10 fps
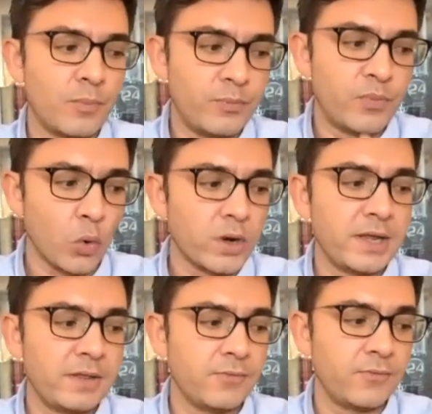
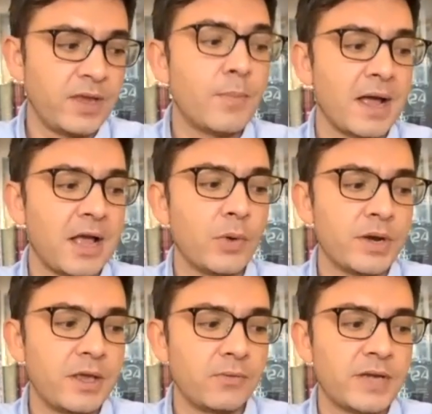broadly, the feedback I
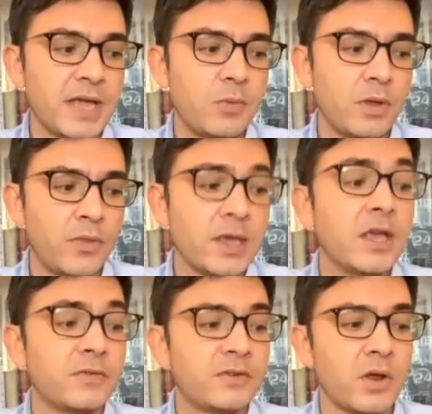would give to anyone
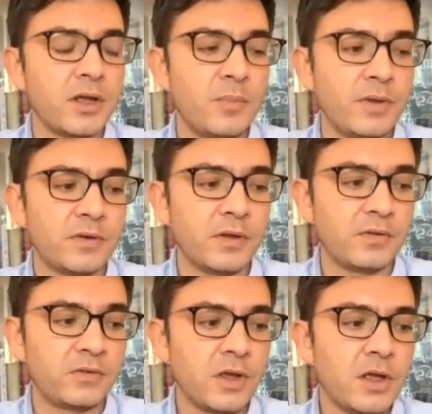thinking of starting a
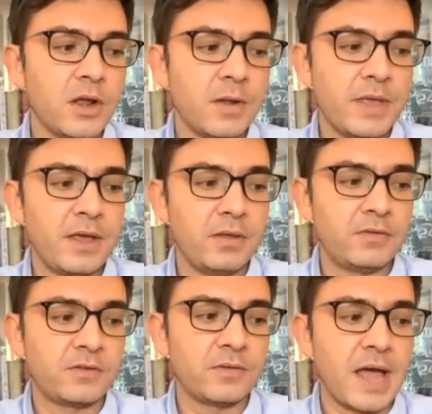business
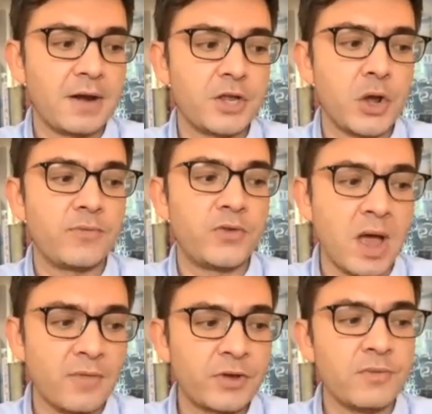is that, if you
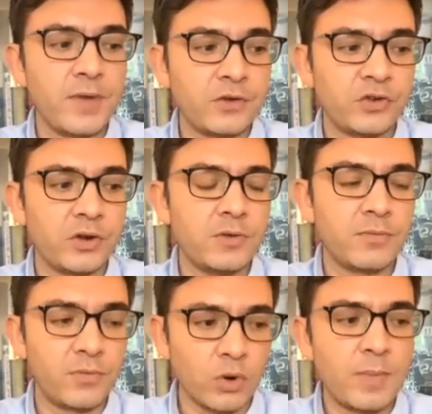have conviction,
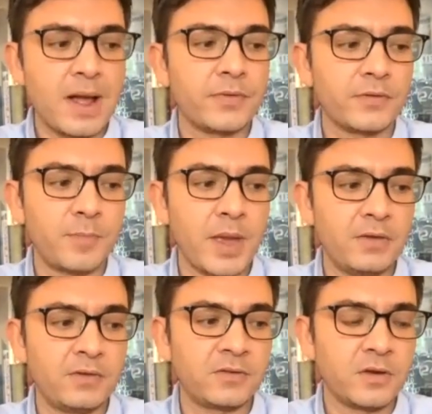you've thought about the
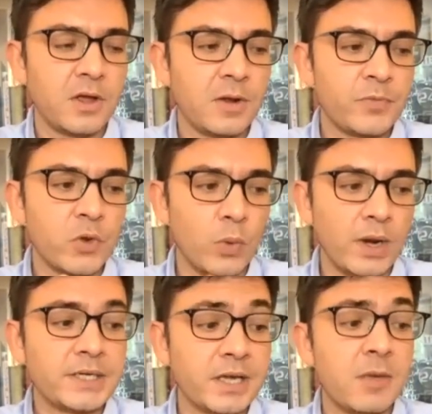space, you're
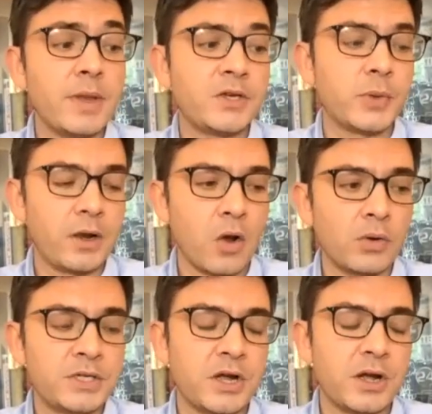willing to commit to it
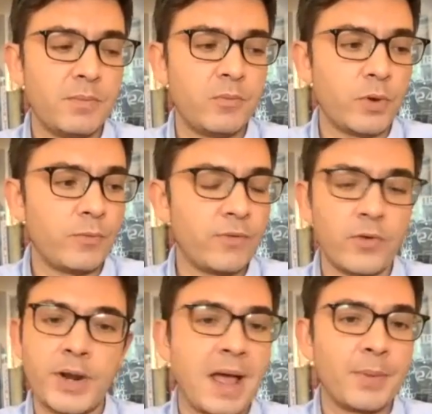long term, we're
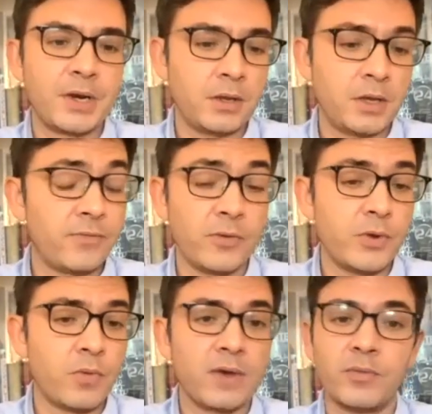very happy to hear from
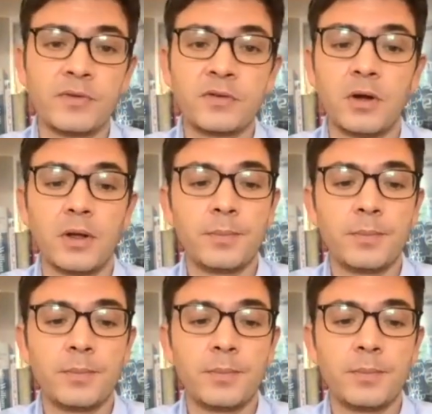you right from the start.